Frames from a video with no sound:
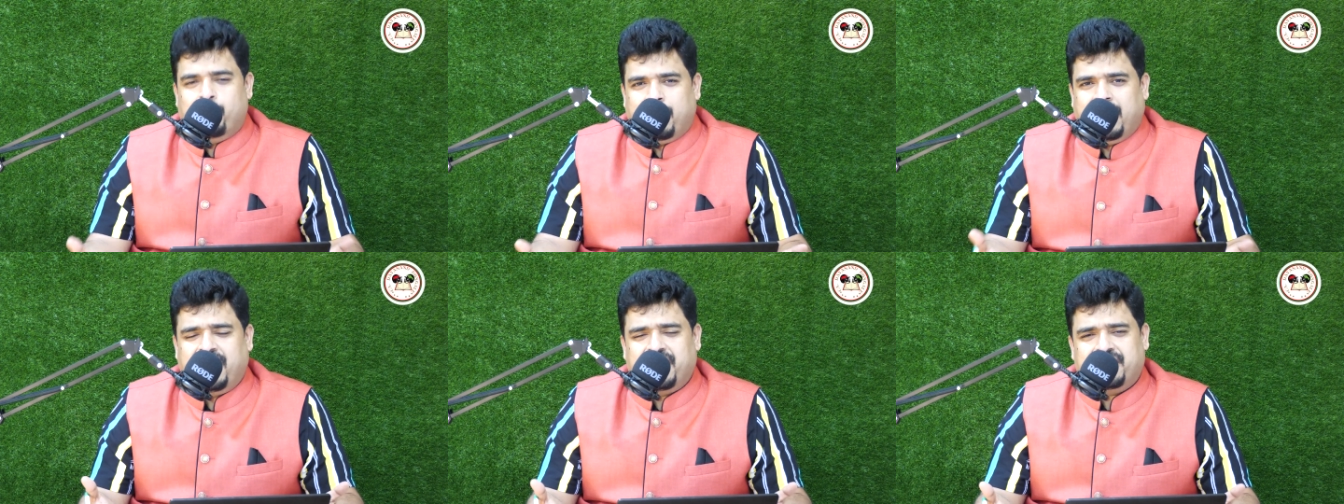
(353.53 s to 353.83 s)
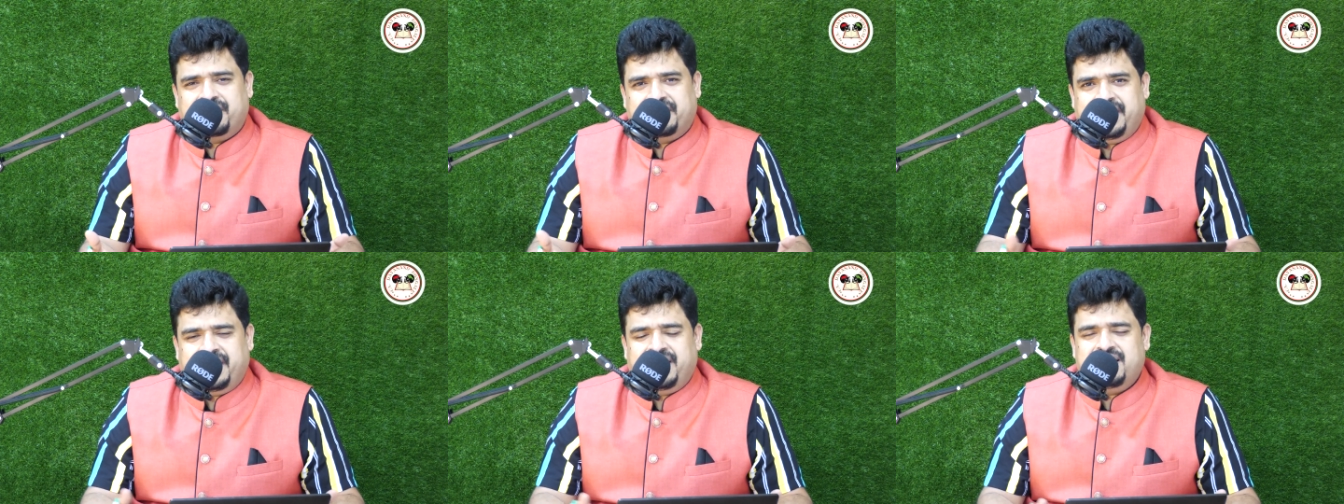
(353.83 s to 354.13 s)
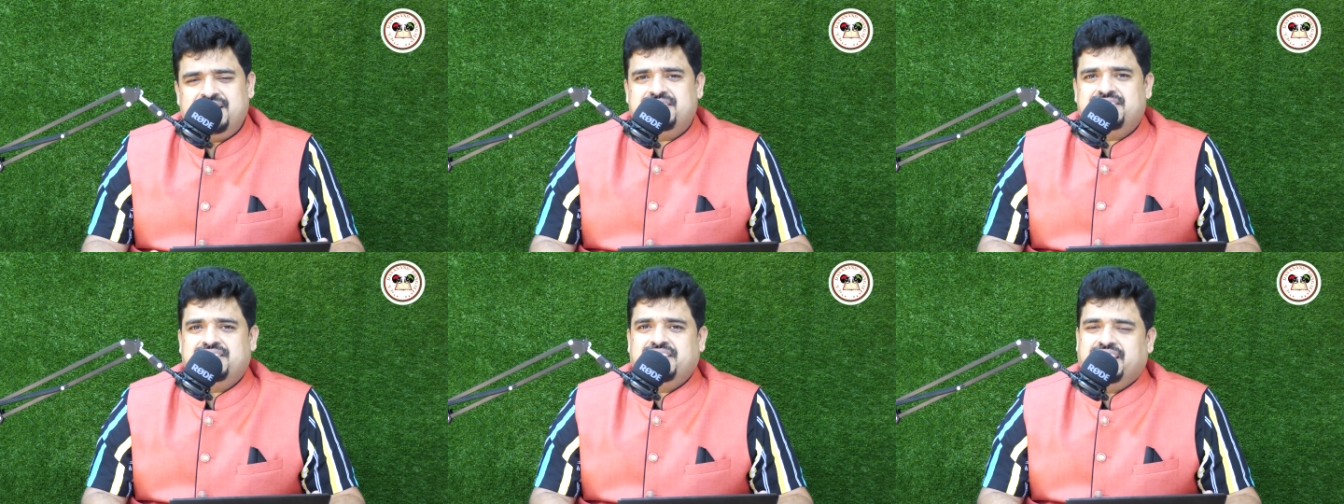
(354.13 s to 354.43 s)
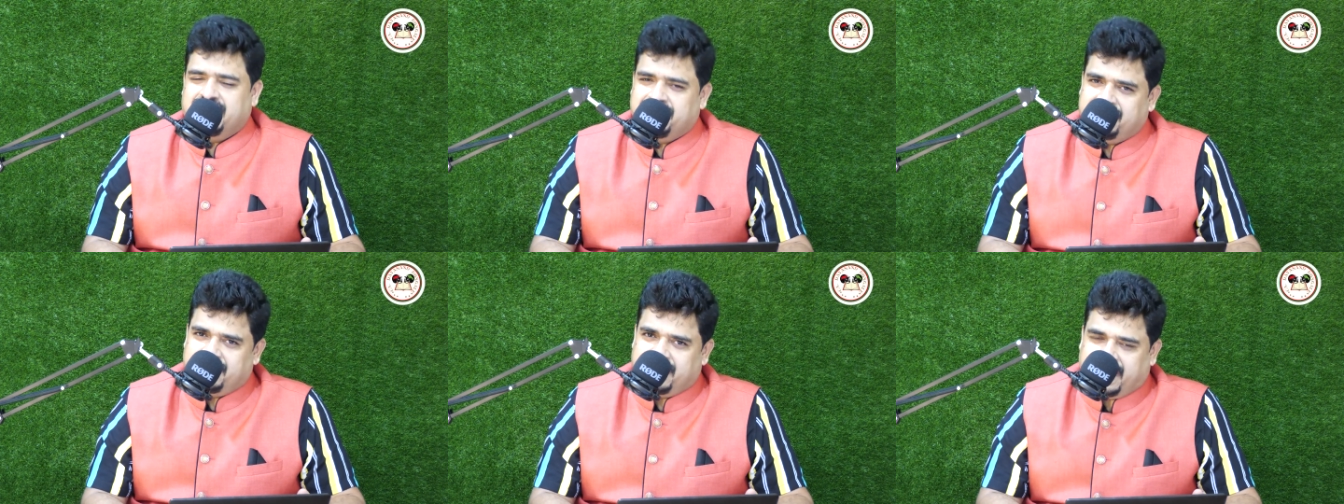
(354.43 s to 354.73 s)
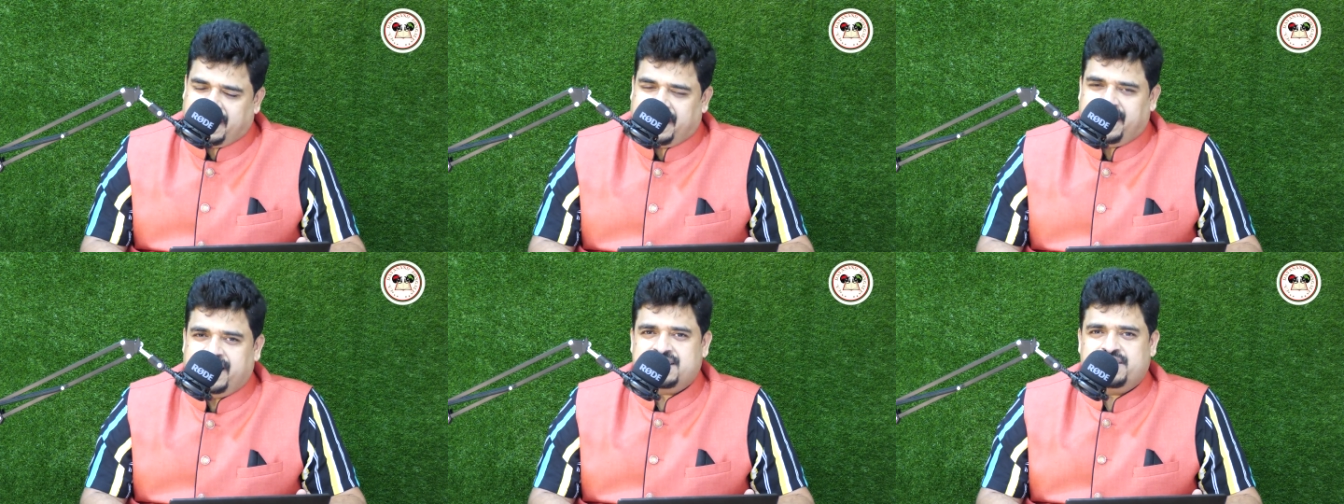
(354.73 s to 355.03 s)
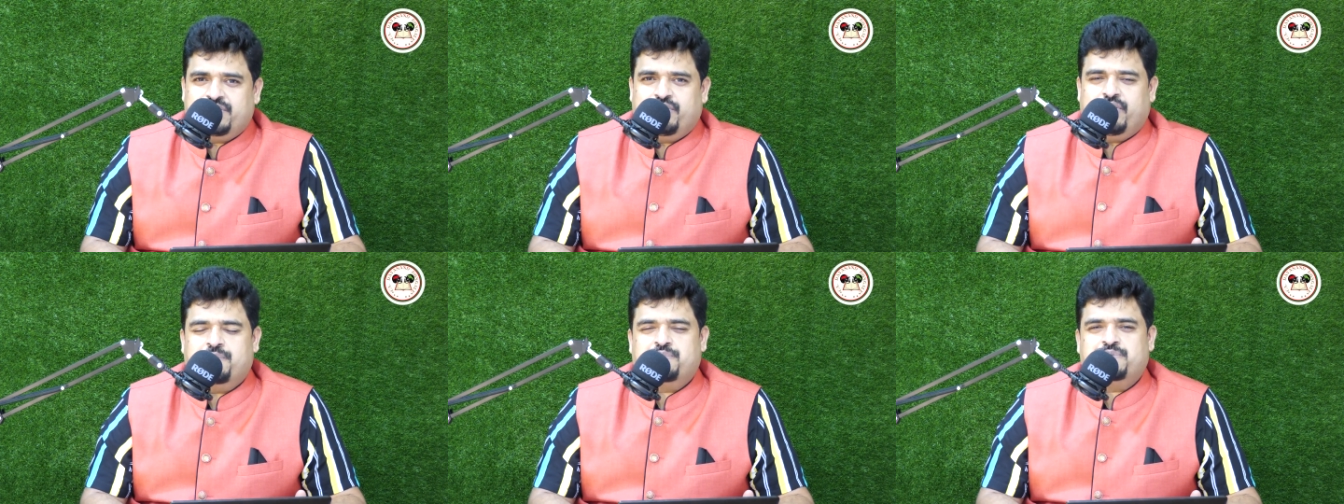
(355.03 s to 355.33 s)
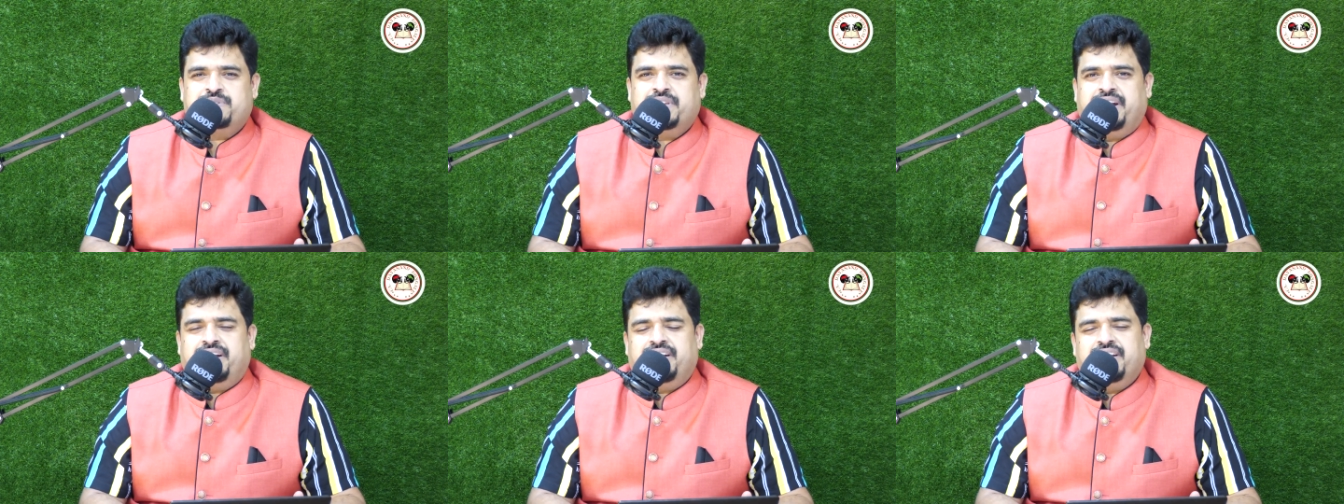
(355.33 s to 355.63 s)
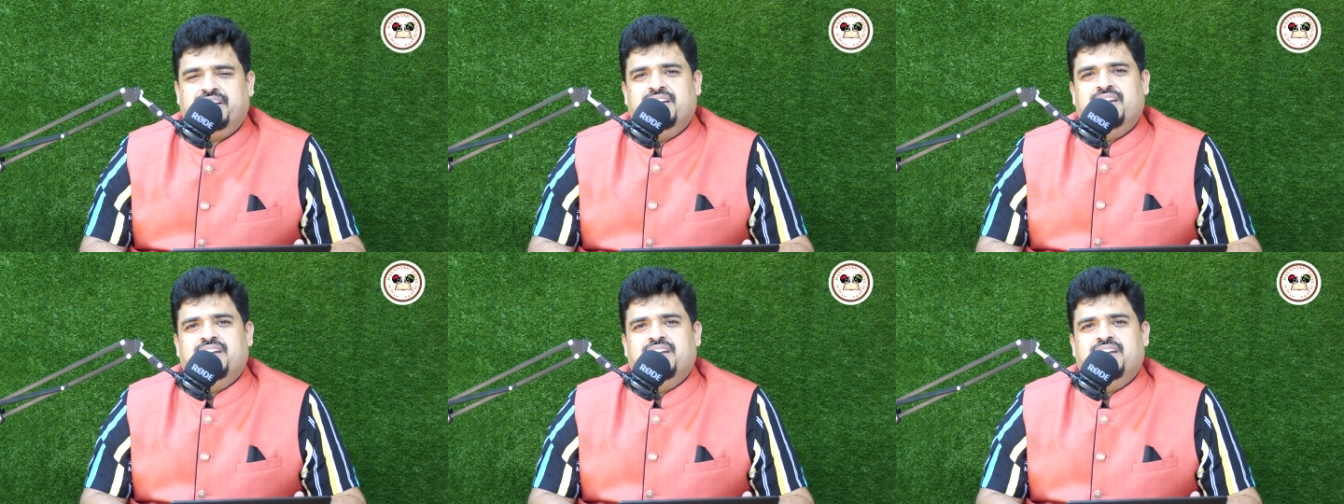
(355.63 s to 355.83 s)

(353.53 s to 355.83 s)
bulk deals in the NSE website.